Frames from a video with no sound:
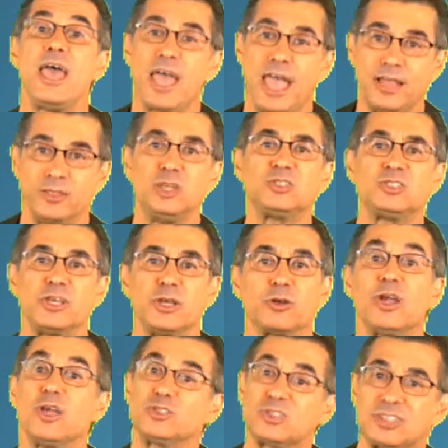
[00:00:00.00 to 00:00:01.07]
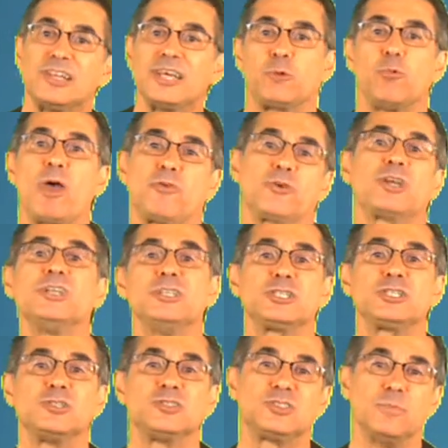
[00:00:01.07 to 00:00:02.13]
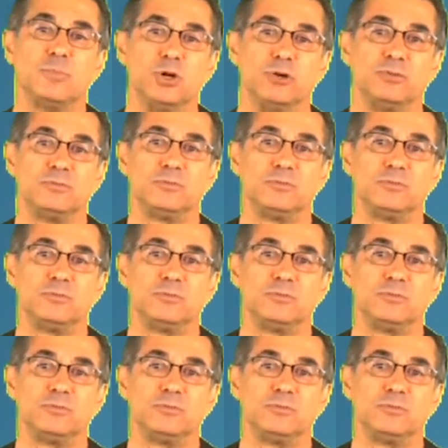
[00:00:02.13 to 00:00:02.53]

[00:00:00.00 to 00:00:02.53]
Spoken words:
and this year, slick weather conditions to boot.